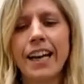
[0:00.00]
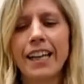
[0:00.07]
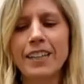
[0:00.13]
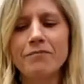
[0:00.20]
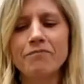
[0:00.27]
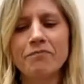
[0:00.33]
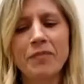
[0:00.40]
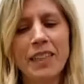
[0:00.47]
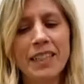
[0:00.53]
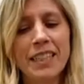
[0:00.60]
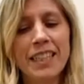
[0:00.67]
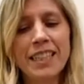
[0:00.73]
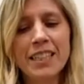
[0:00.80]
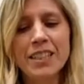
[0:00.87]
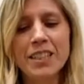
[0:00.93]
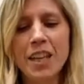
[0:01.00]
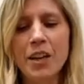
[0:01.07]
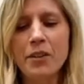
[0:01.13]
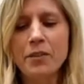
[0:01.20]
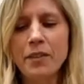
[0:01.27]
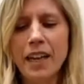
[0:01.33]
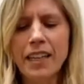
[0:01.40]
Um,
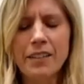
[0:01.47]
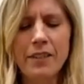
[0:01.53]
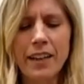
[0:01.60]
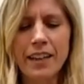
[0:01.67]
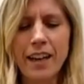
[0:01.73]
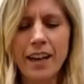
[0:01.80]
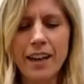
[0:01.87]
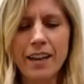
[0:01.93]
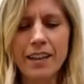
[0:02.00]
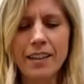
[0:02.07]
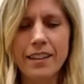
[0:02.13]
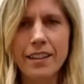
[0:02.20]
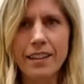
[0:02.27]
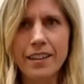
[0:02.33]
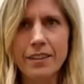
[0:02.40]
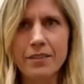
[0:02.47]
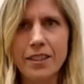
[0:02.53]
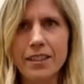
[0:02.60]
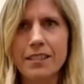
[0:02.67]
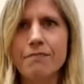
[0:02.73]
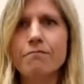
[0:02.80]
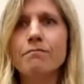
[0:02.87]
so anyway, I think I've
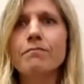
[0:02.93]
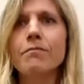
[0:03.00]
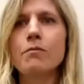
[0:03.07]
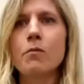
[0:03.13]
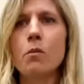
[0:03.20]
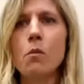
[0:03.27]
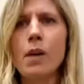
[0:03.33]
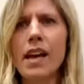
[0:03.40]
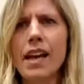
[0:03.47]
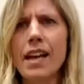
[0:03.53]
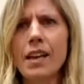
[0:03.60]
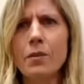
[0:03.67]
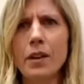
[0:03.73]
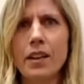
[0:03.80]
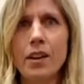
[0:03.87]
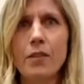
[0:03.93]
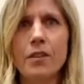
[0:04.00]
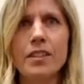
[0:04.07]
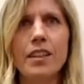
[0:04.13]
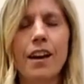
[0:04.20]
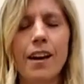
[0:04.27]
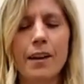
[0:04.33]
just way went over
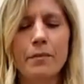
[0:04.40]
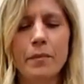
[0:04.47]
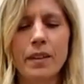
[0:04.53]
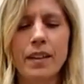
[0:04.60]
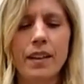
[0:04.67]
time.